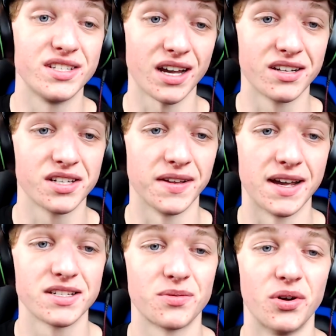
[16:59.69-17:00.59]
second to
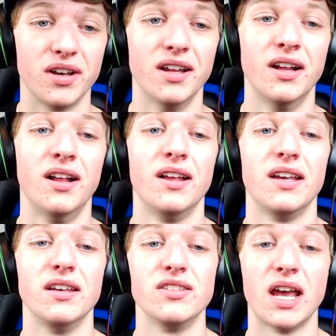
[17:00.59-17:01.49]
last one
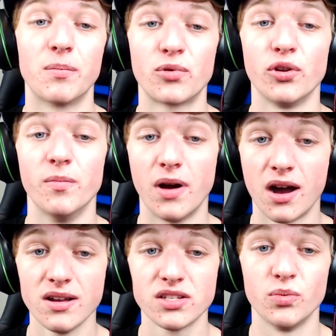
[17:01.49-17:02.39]
is Emerald
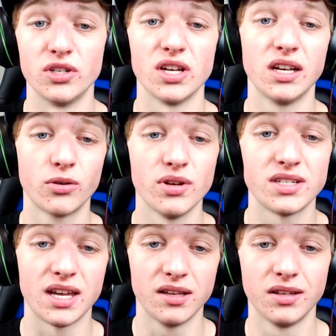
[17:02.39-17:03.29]
Moss, which
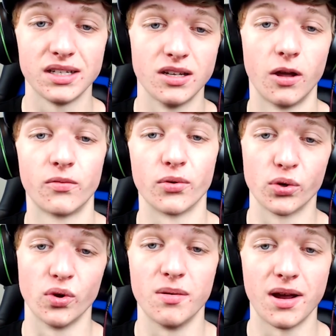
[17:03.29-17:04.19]
increase healing done
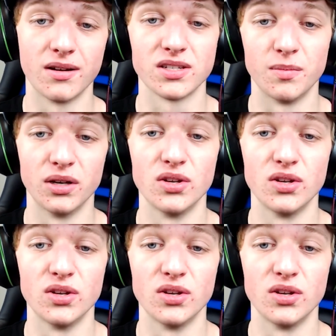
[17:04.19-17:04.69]
for green balance